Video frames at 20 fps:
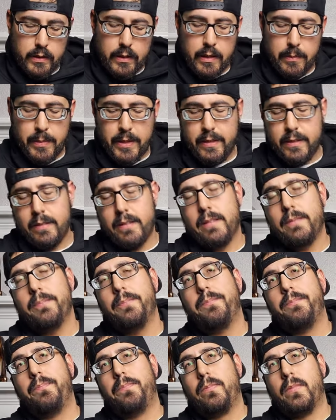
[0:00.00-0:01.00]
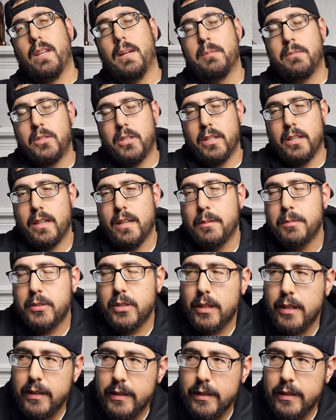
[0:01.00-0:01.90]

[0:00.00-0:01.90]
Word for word: I mean, I'm trying I'm trying